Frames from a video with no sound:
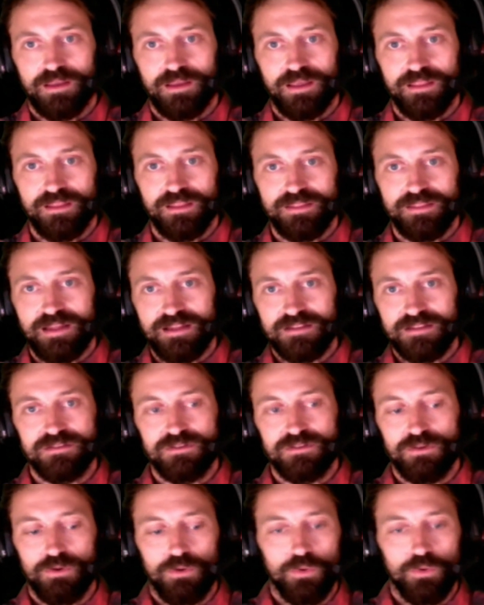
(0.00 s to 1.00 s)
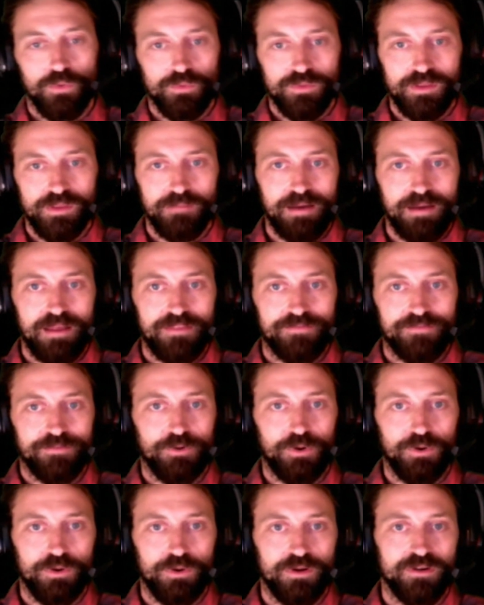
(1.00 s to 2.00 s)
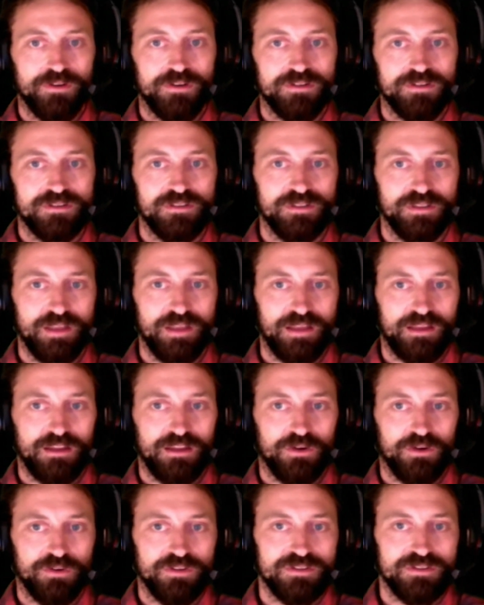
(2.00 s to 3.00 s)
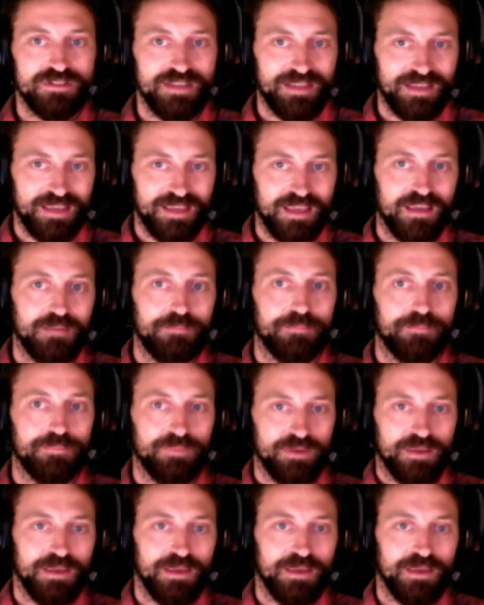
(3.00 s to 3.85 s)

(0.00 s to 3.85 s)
like i think that's the only path forward just like you know just to keep